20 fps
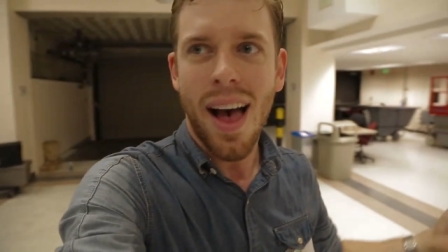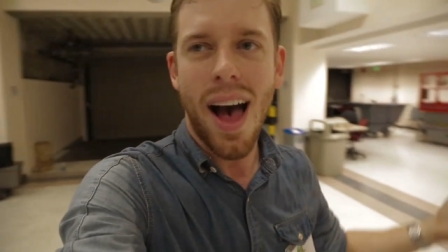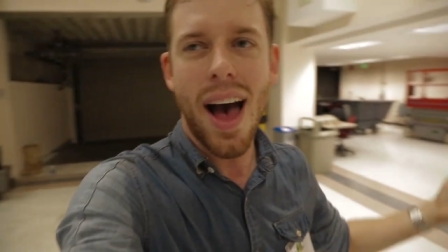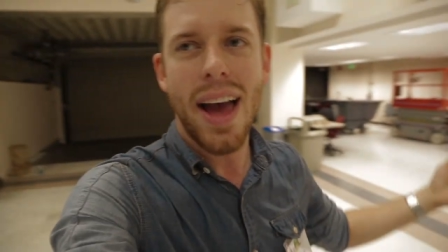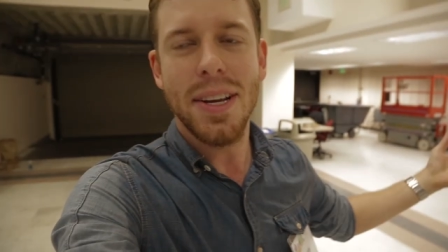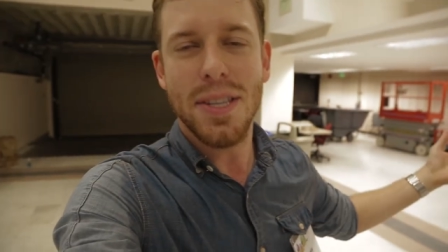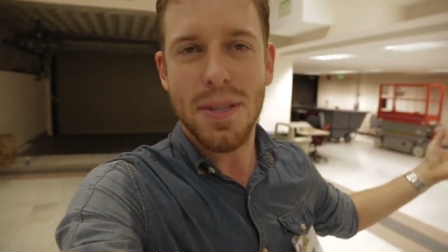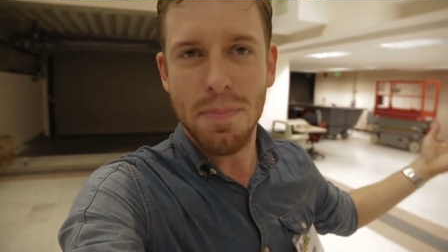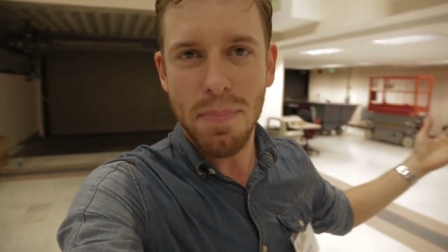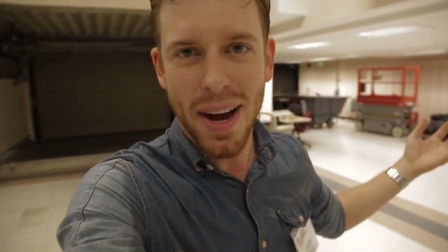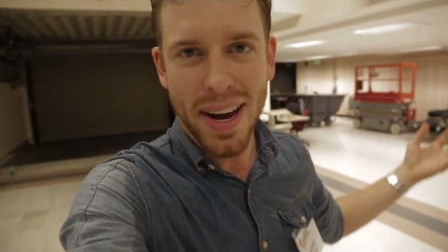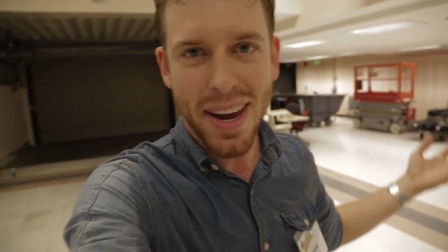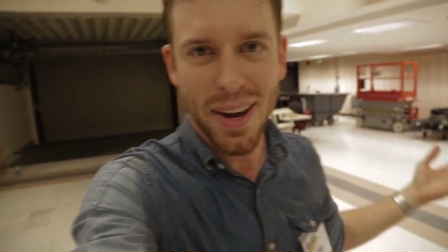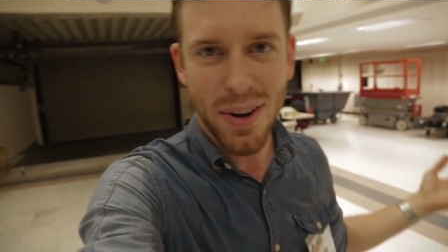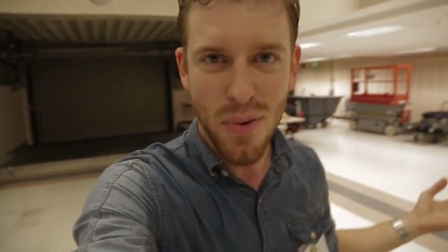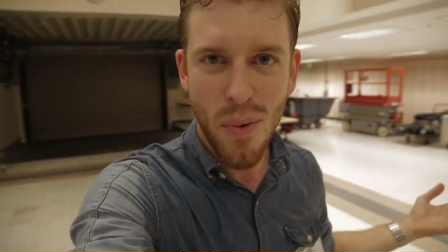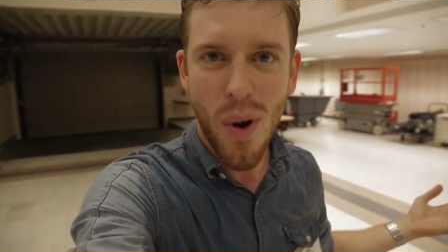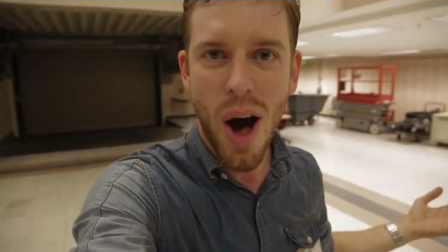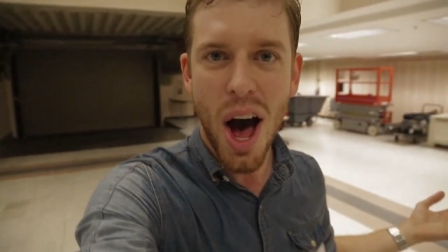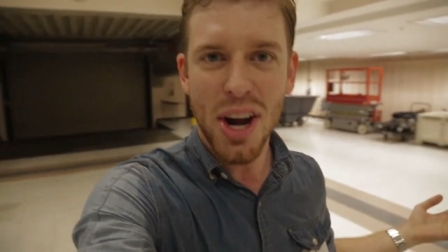ice
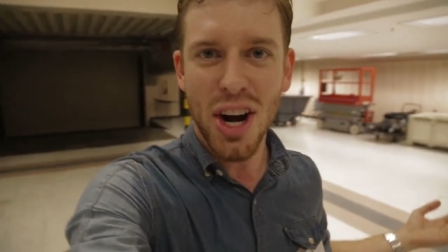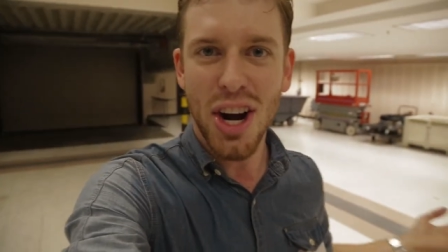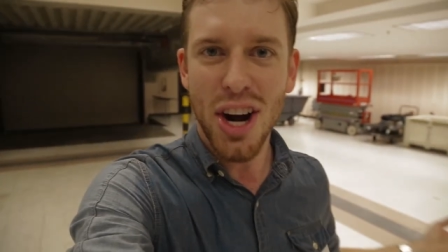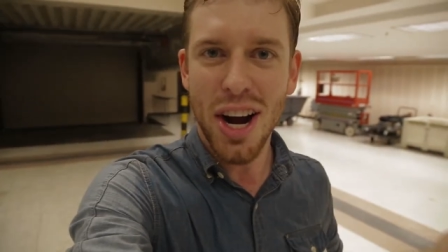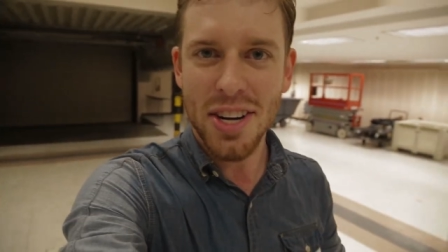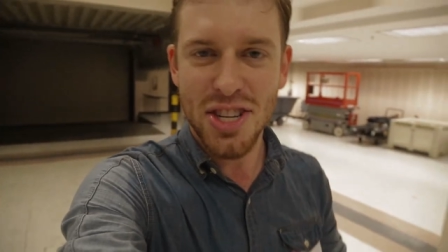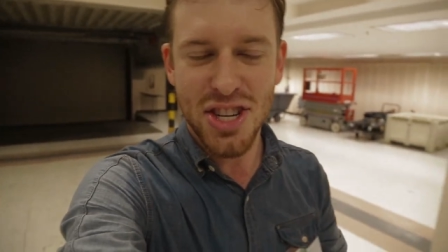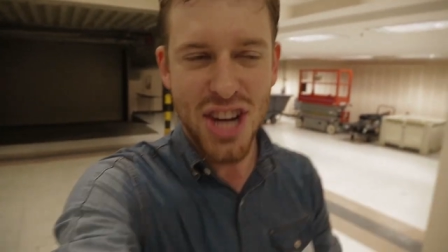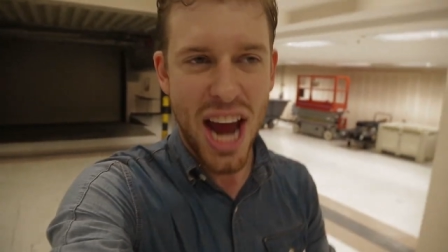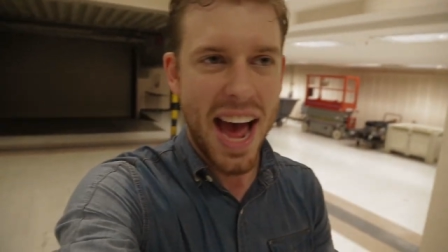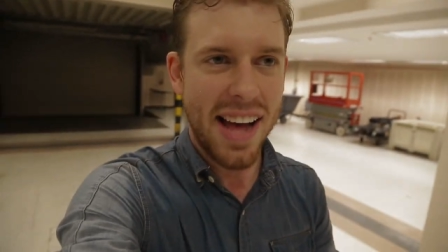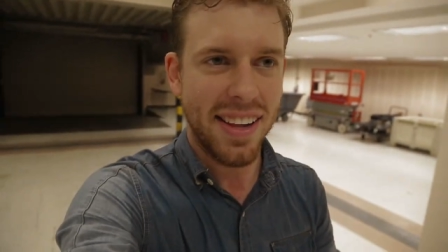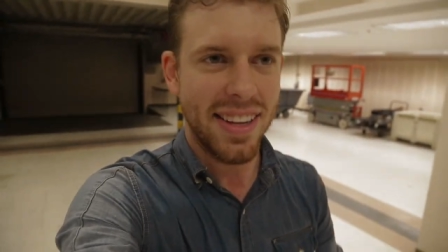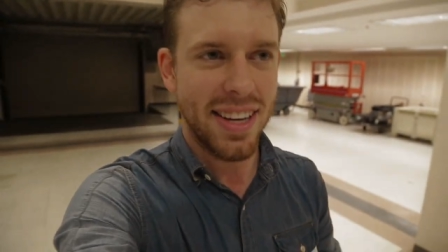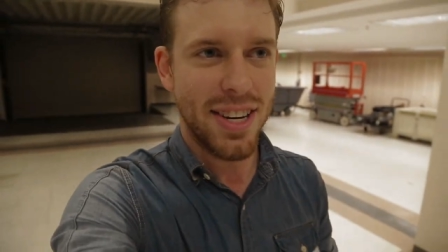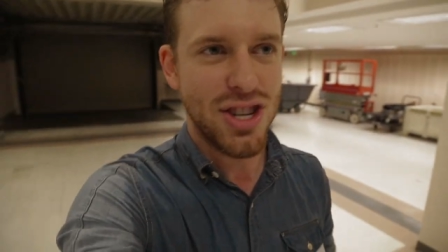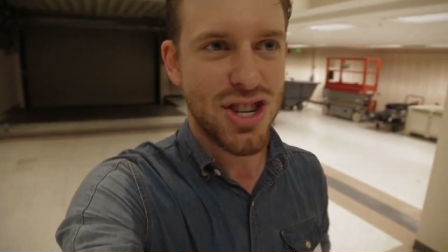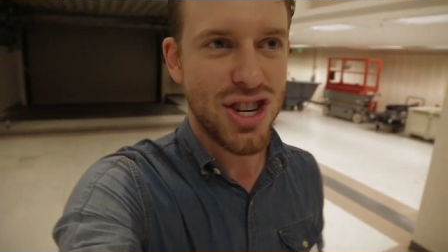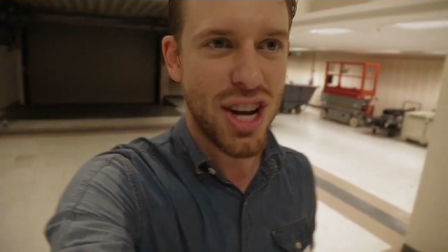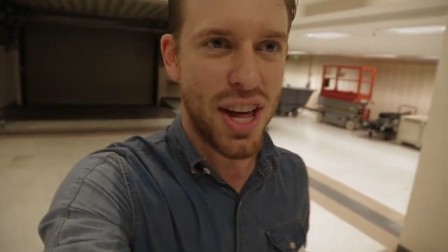bucket water
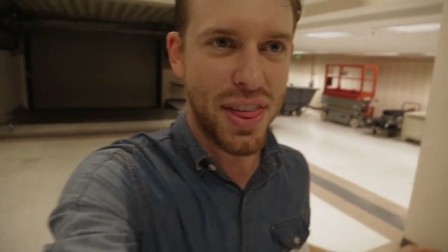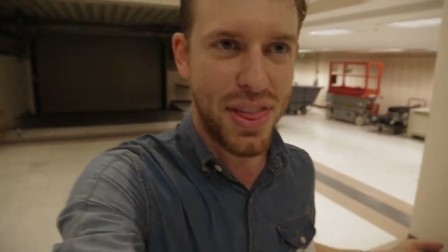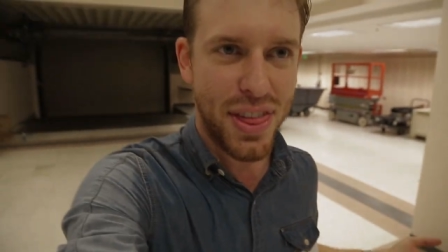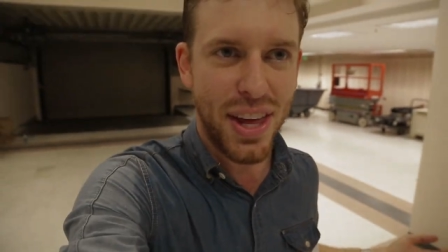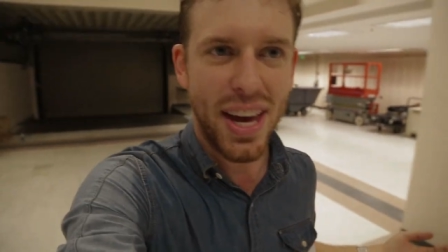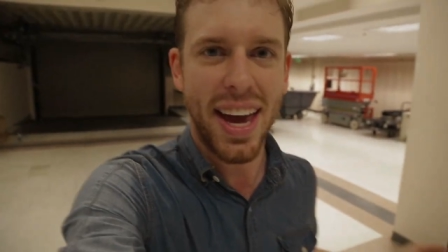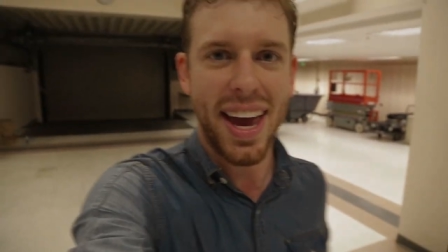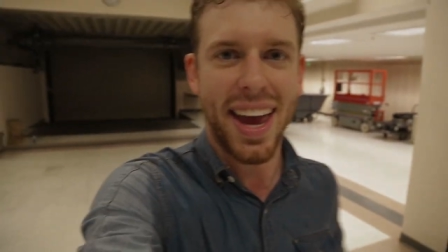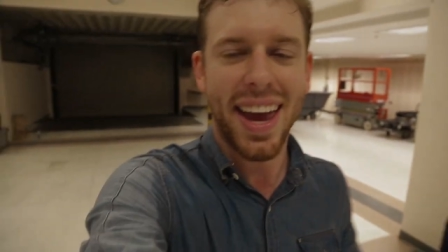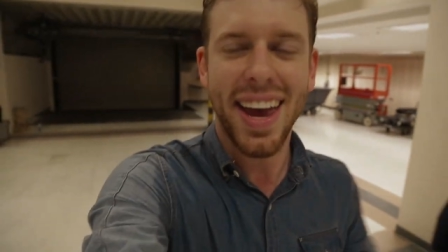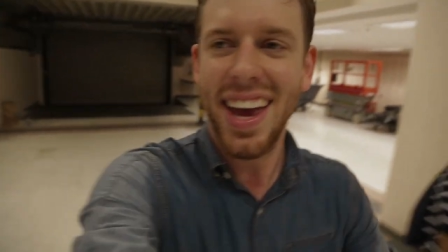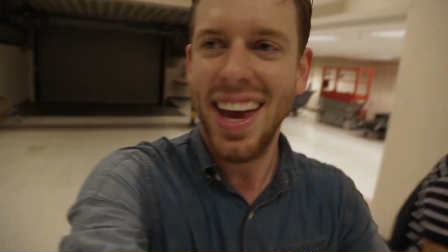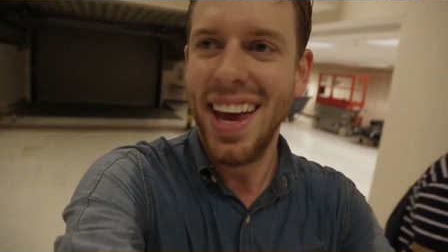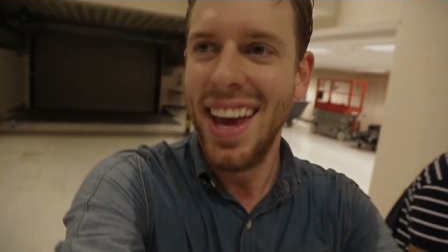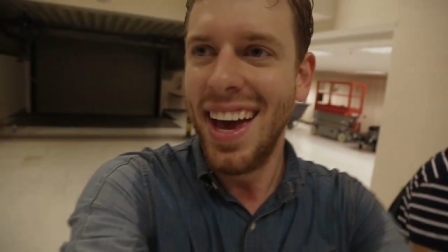challenge thing